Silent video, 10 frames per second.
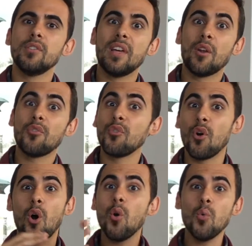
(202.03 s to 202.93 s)
that are for the
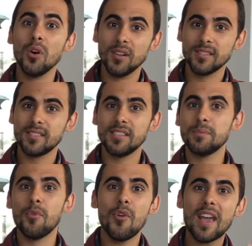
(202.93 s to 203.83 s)
whole world, these
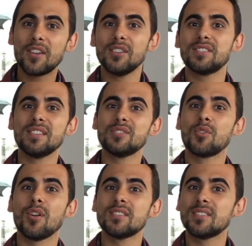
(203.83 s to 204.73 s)
miraculous things
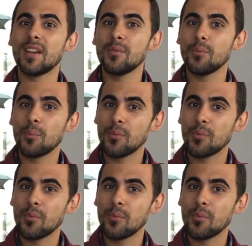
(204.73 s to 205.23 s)
God has done